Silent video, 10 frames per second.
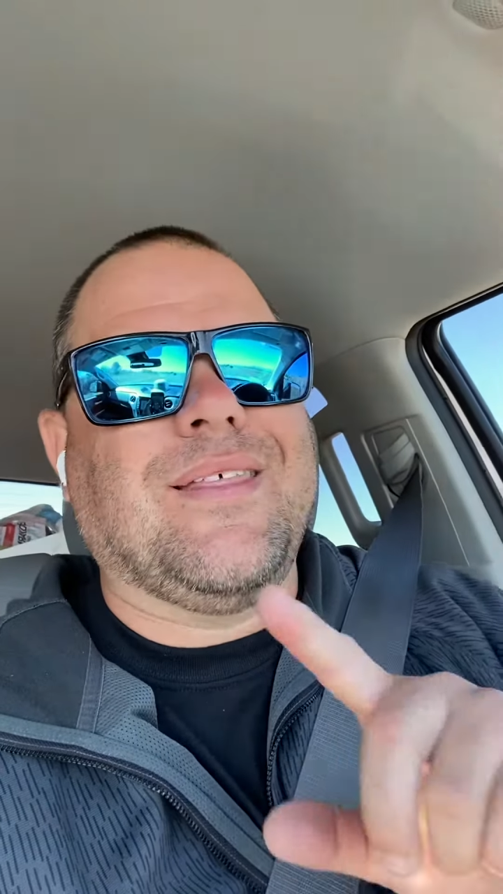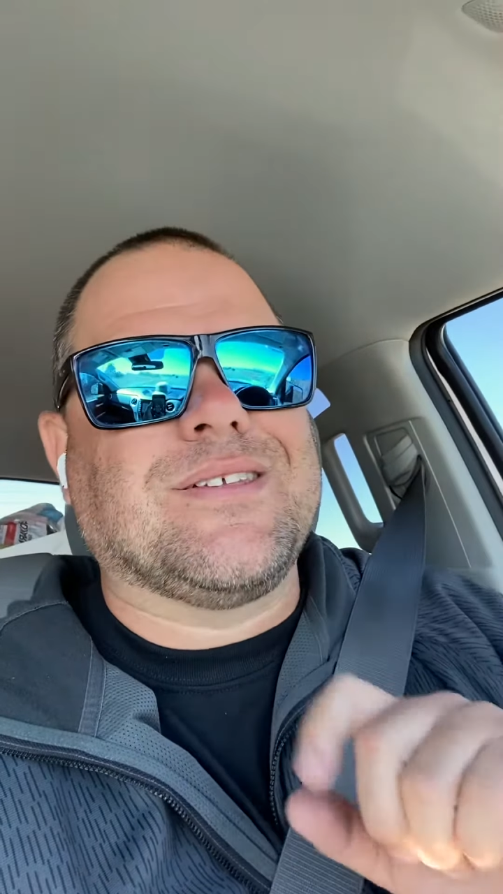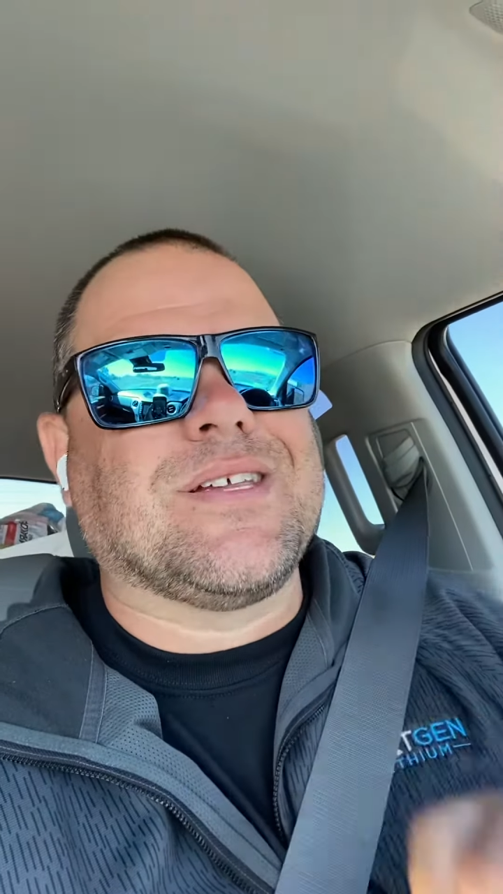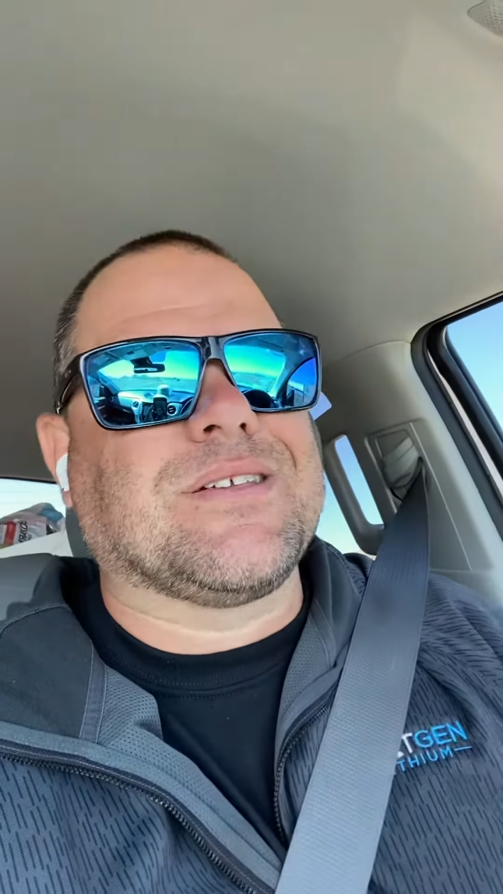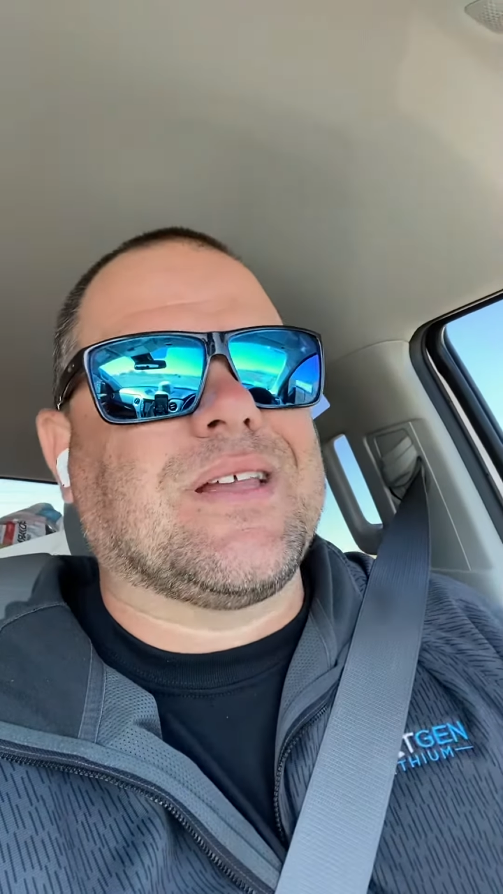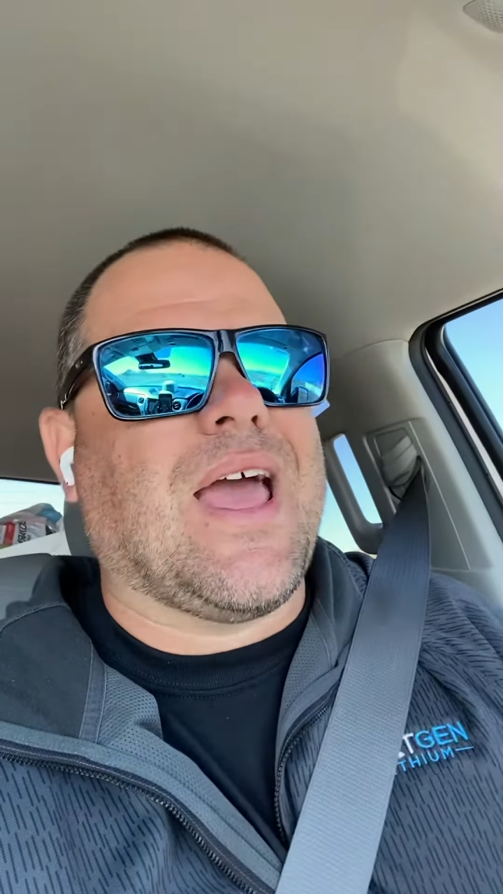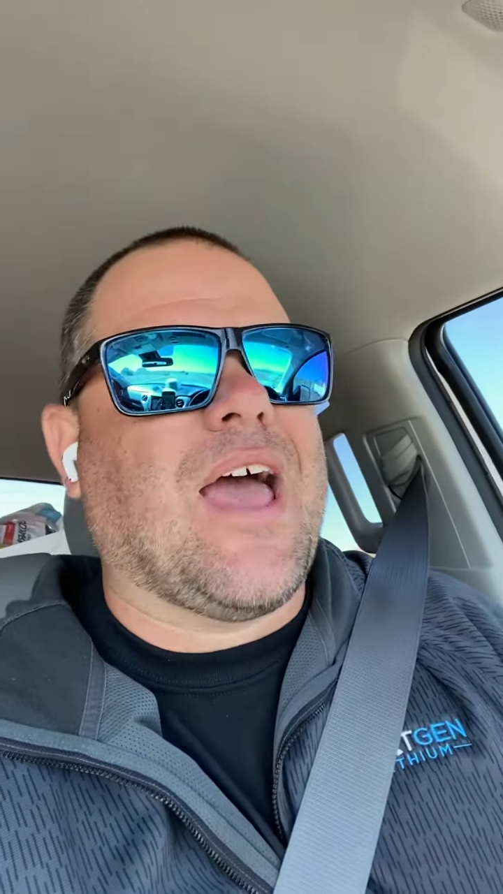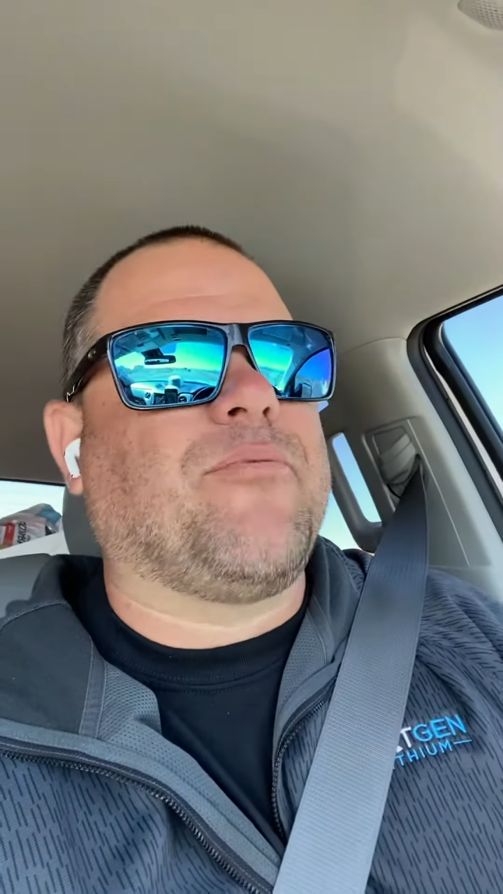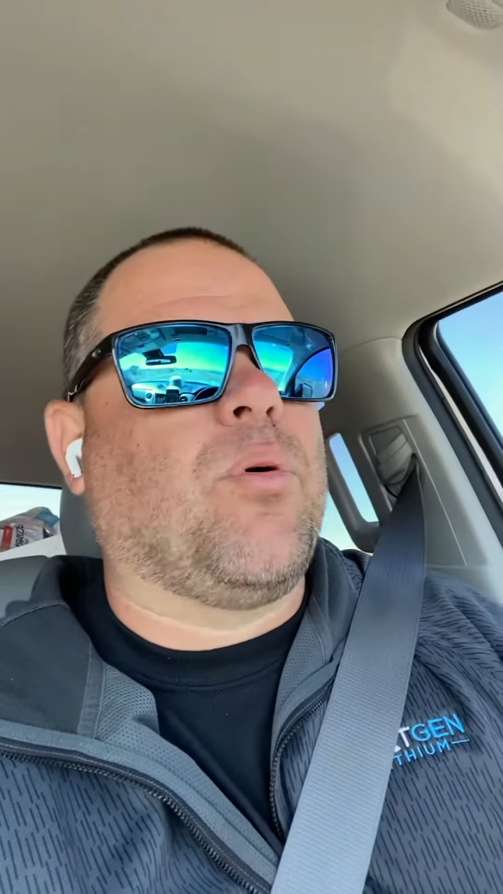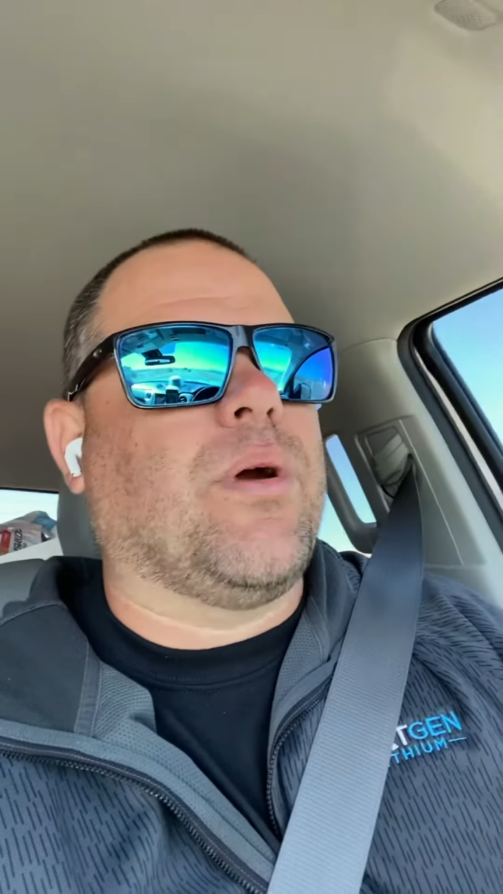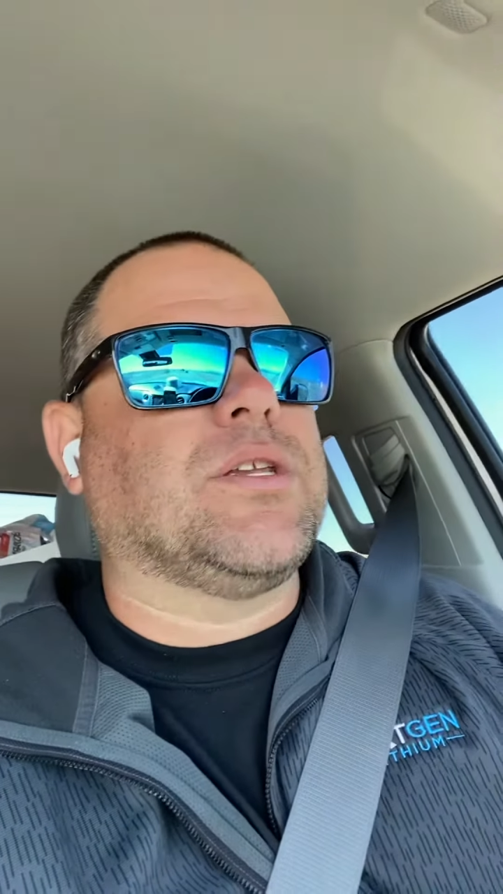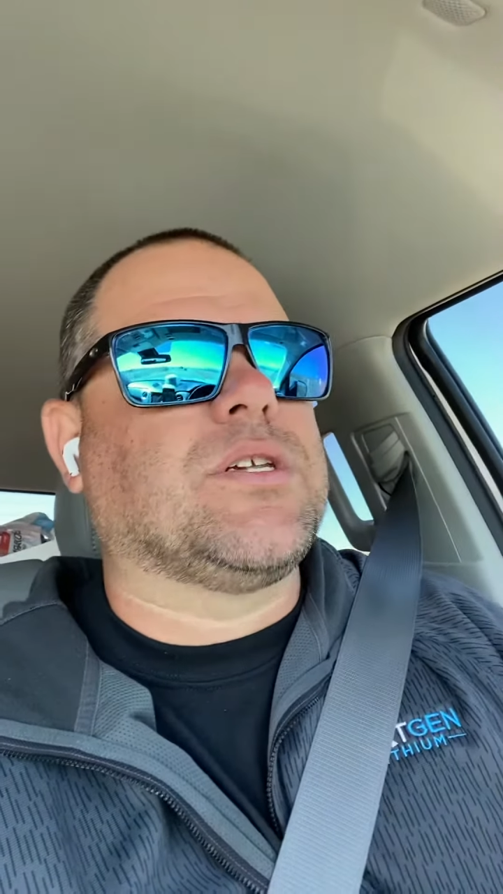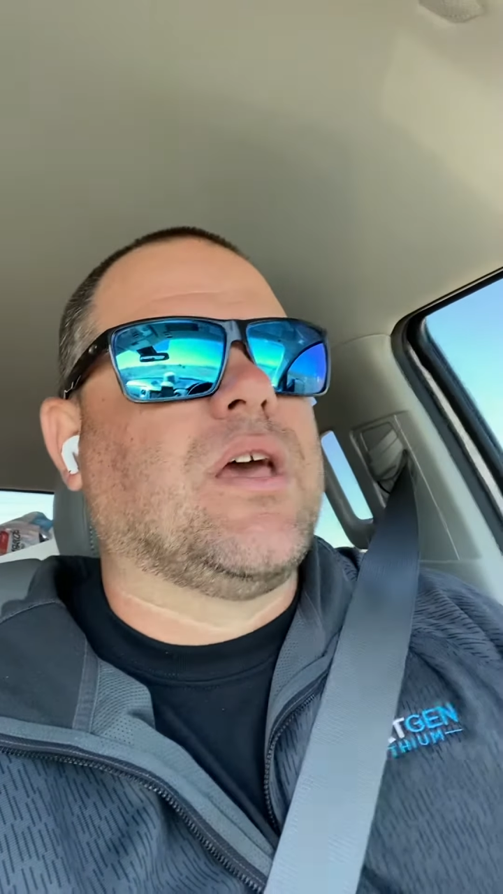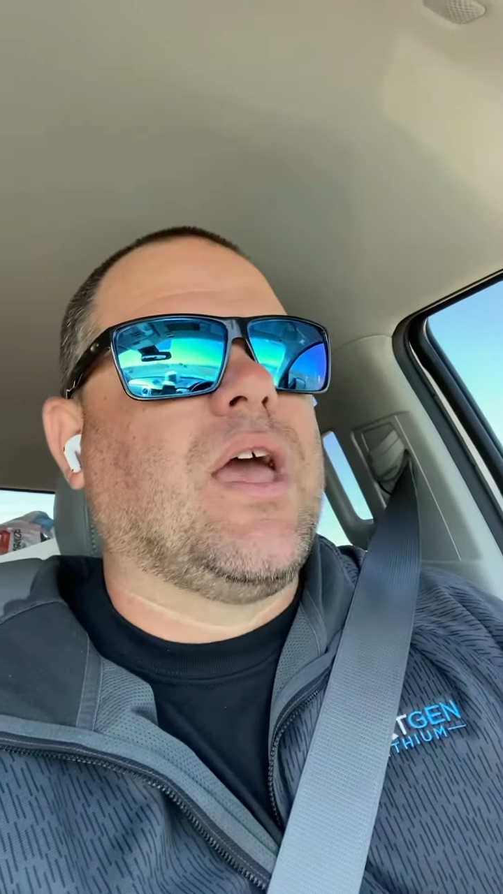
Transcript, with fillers: the six and a half points,